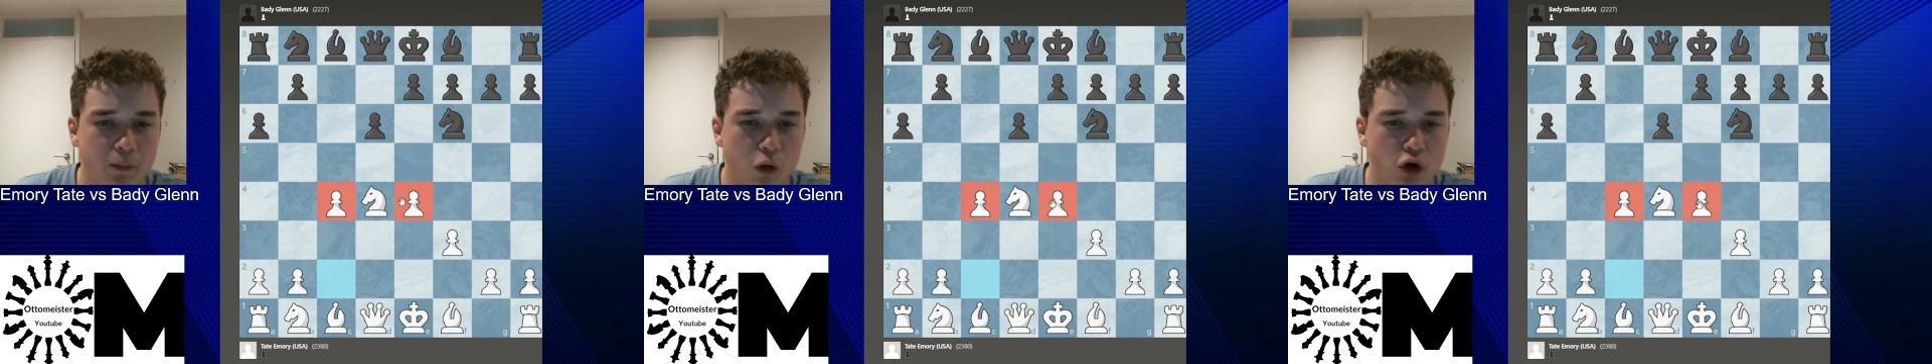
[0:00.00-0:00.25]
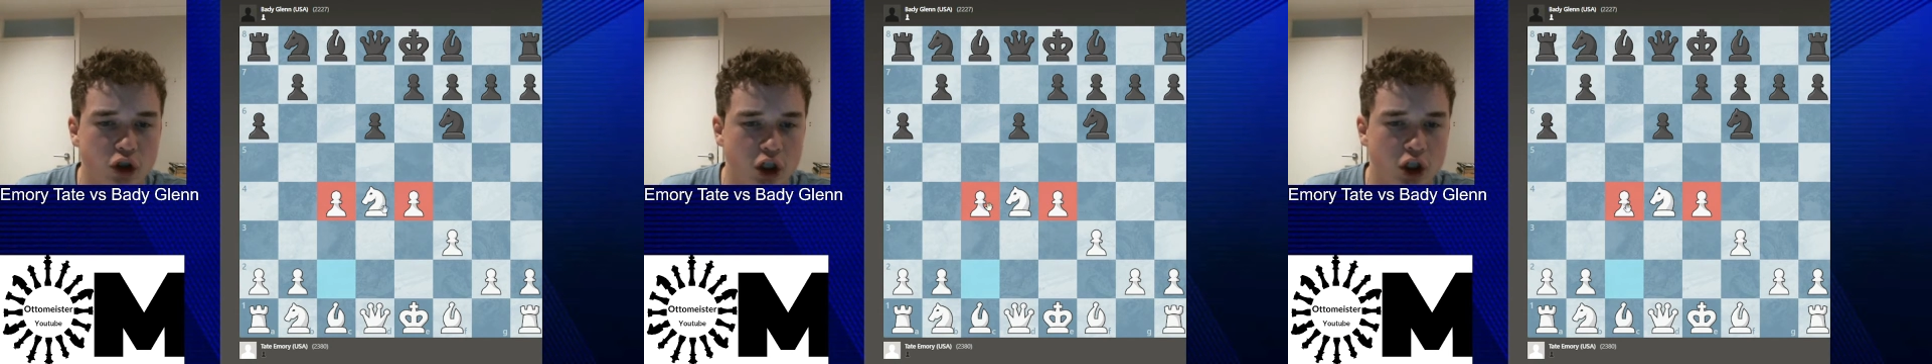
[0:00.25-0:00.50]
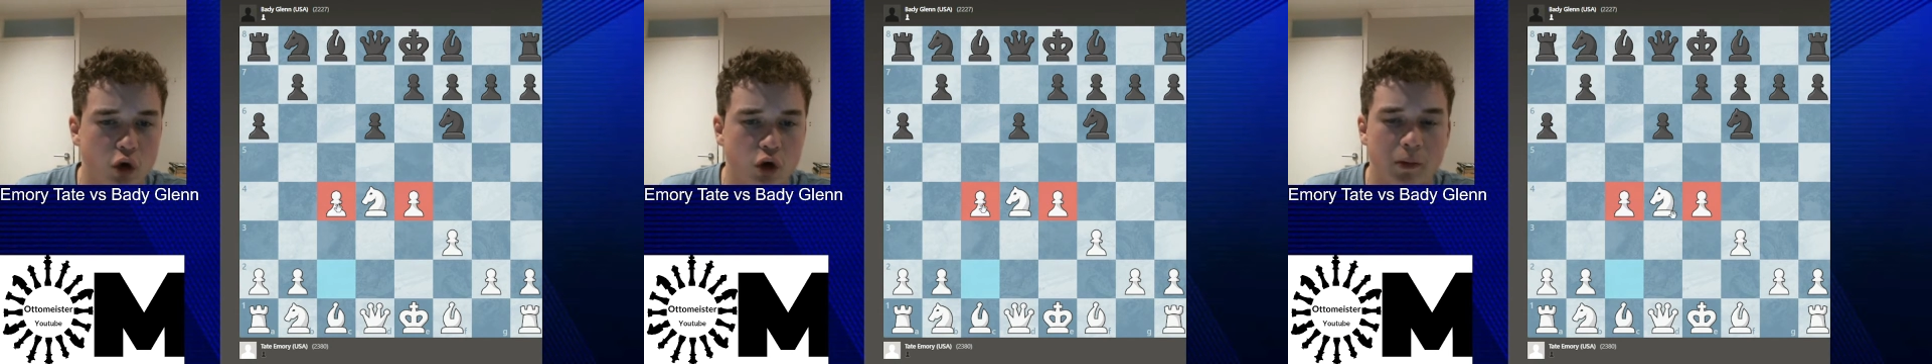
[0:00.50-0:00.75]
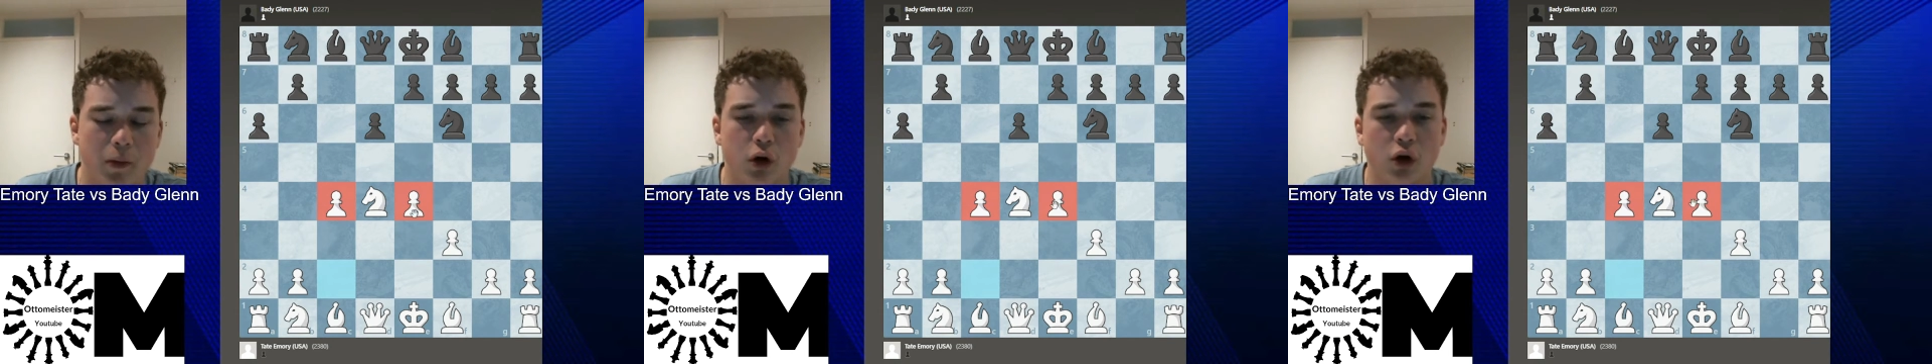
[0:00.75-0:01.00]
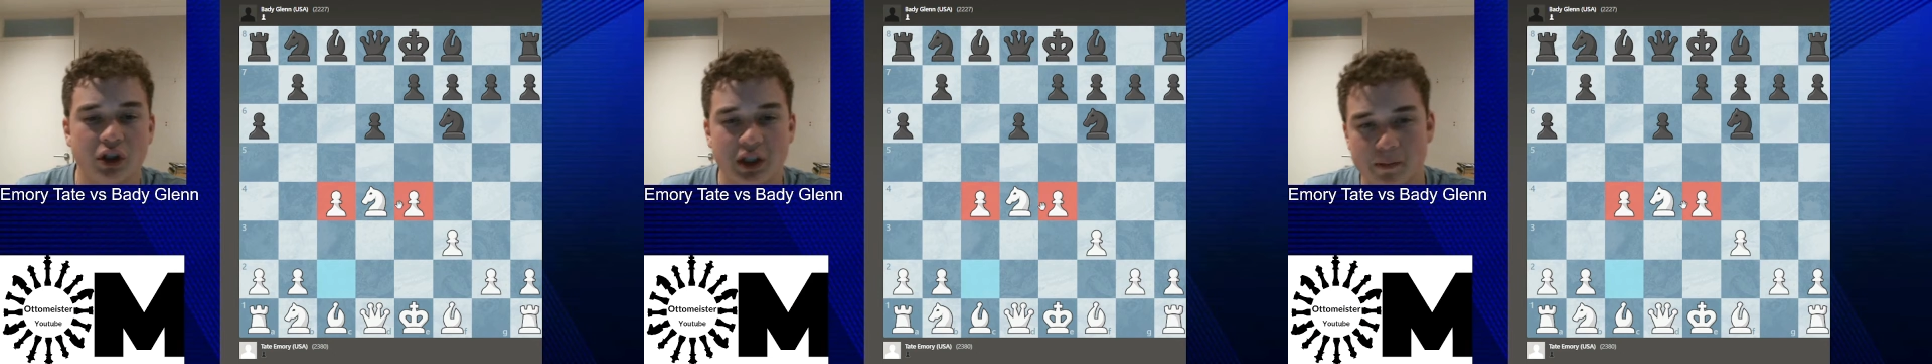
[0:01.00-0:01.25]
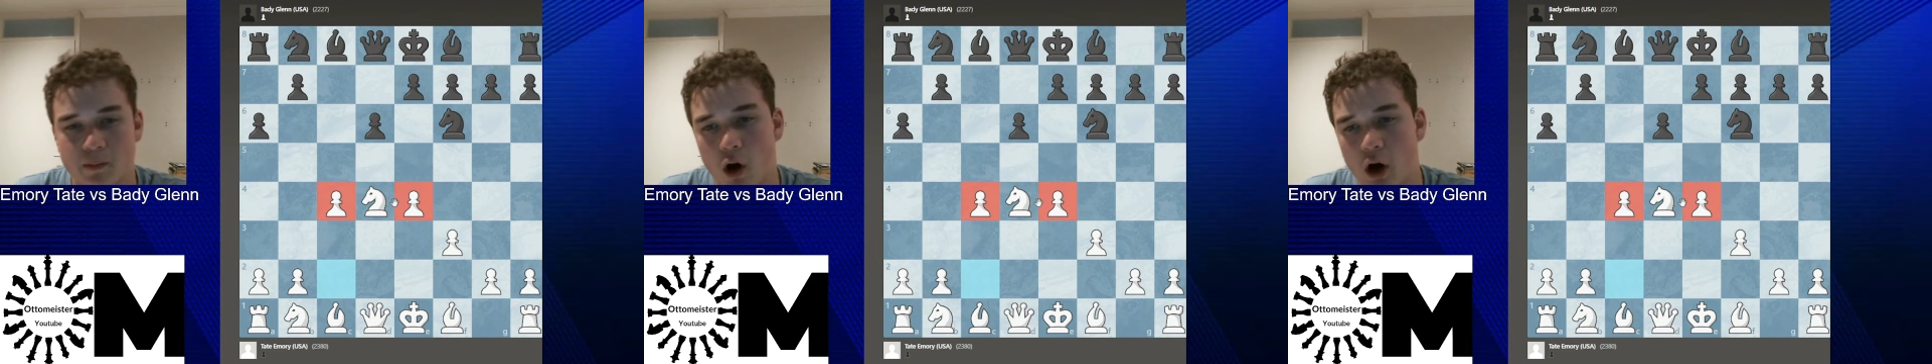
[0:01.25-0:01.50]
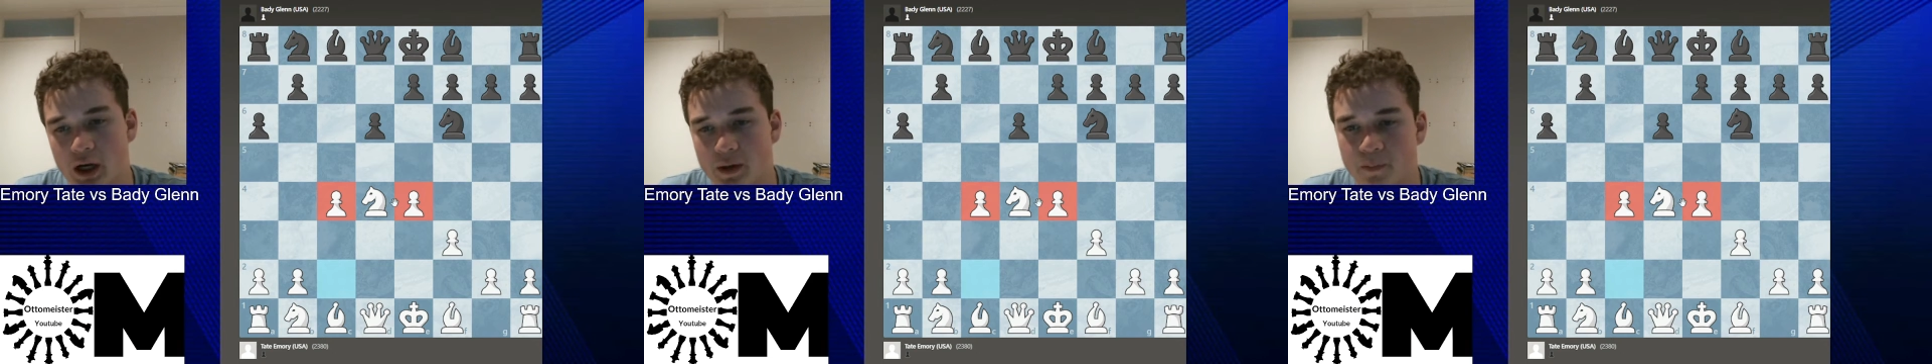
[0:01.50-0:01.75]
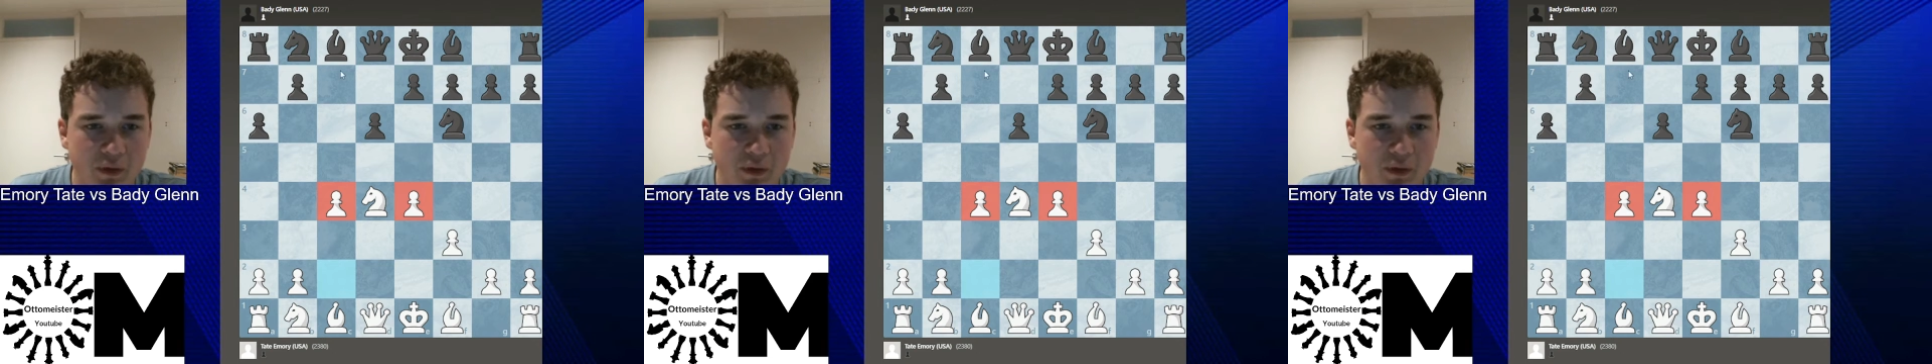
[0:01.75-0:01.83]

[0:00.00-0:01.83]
pawn structure called the Maroczy bind.